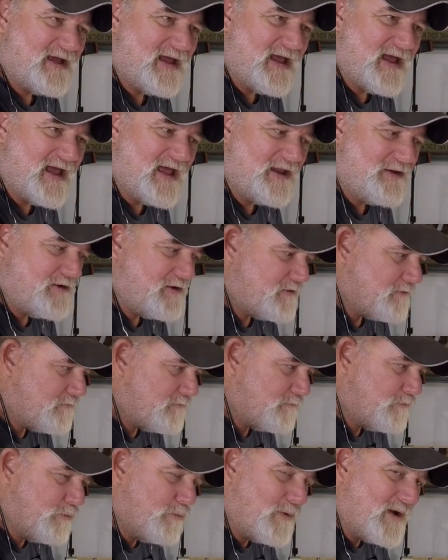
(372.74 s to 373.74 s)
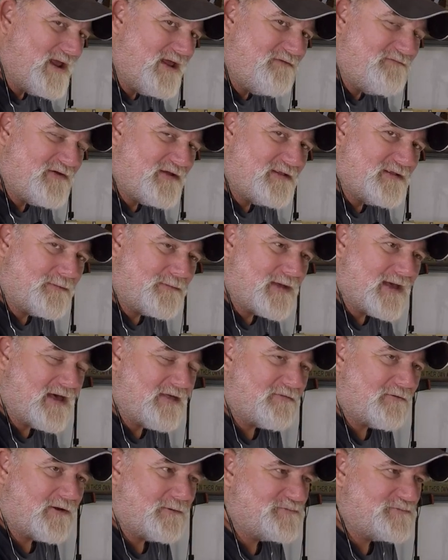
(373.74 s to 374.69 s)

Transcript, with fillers: and weaving together.